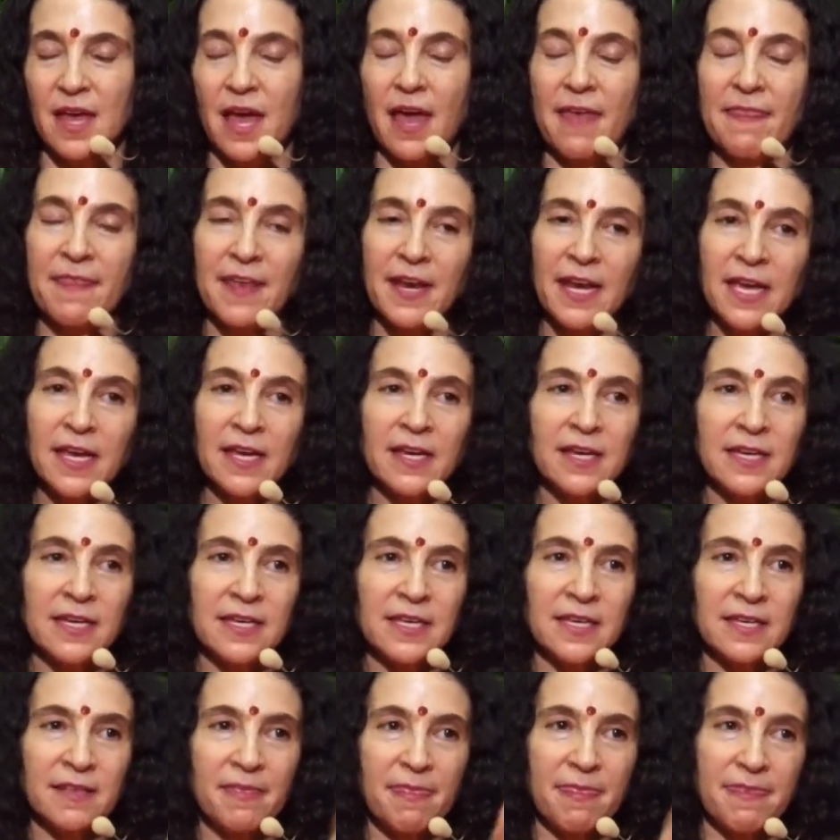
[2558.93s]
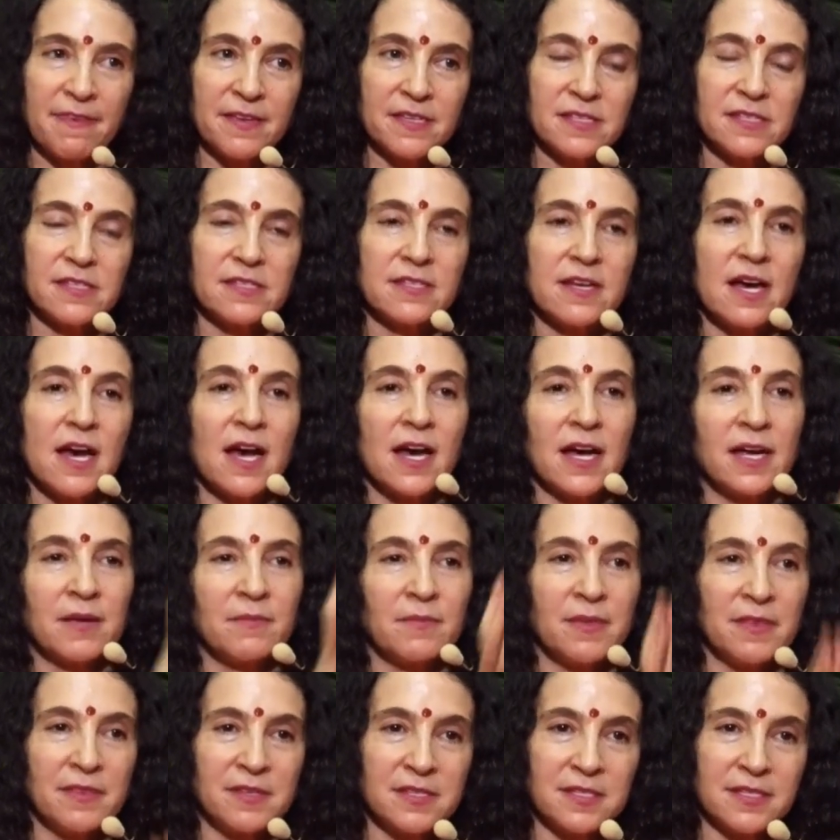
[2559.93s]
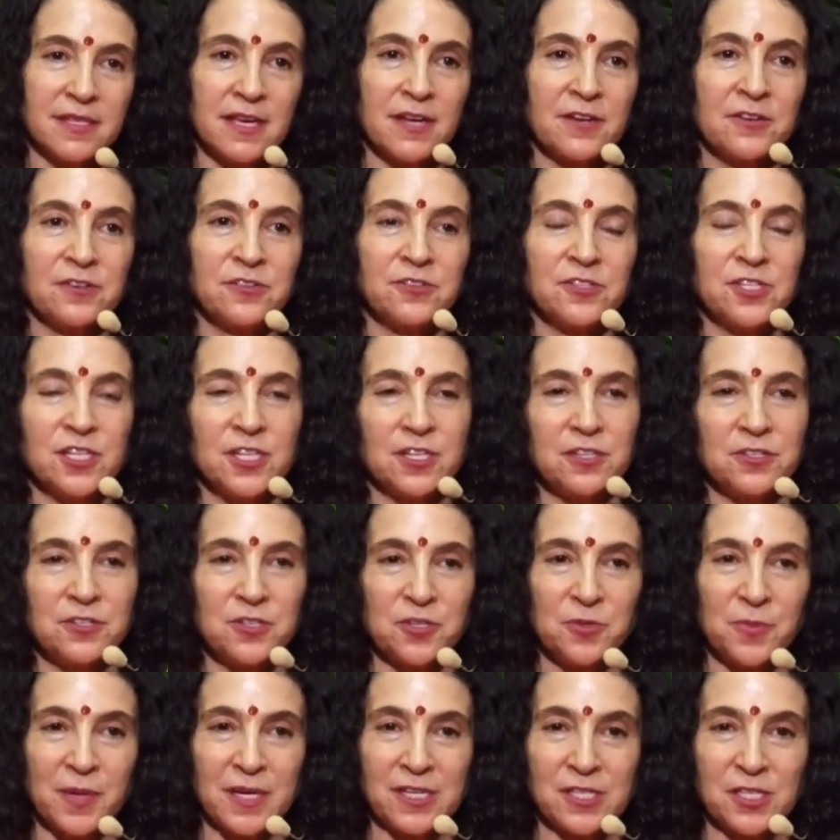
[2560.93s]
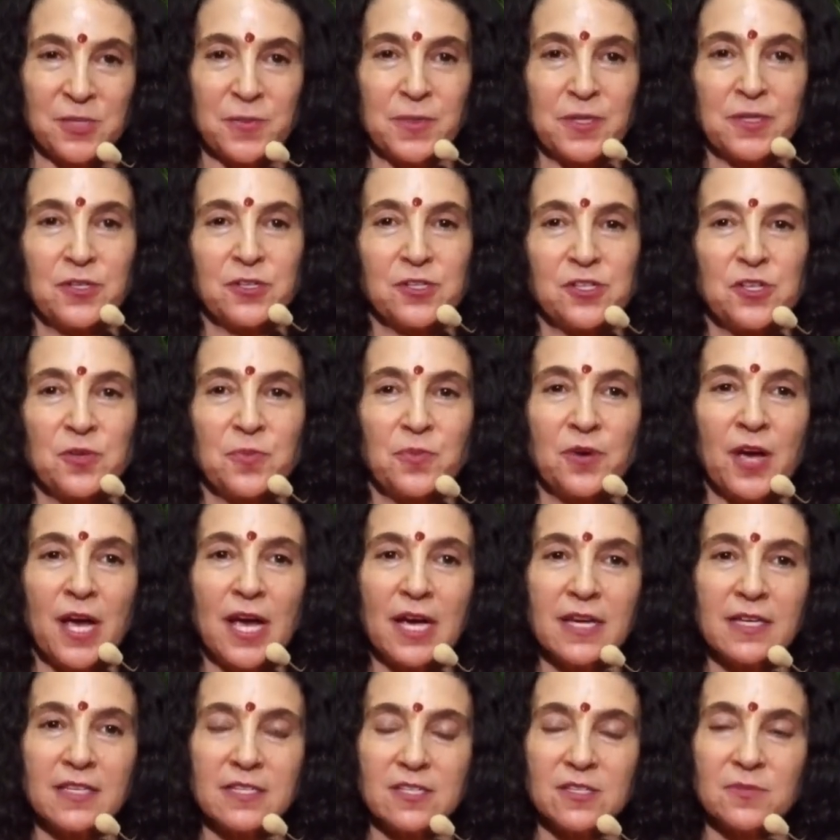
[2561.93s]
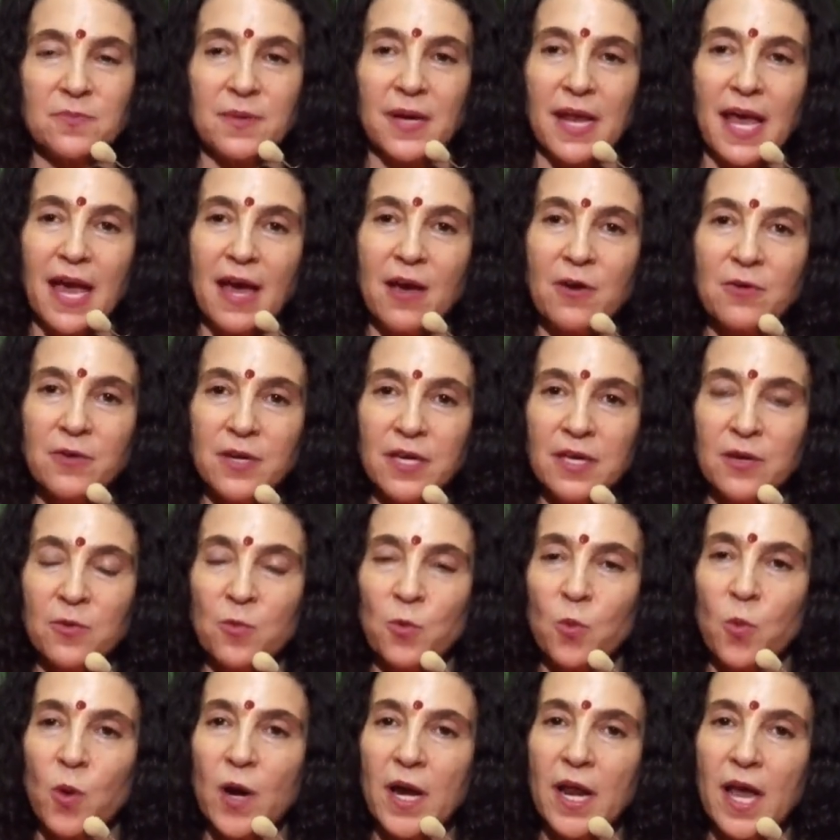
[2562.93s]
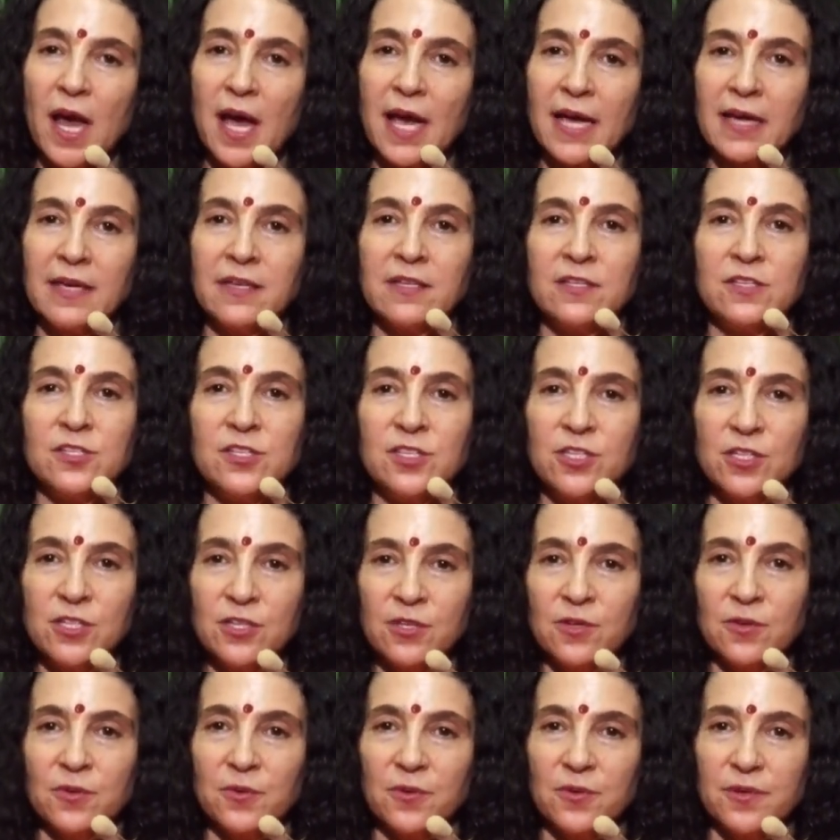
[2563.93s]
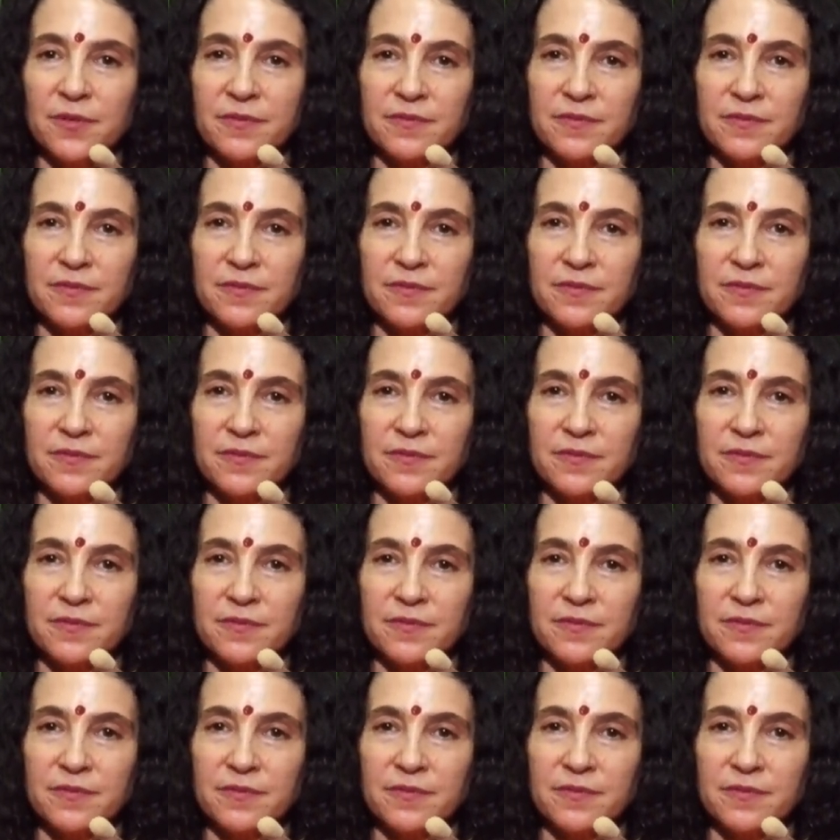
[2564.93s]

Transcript: and then I need this time and this energy to do my spiritual practice. But how can what I do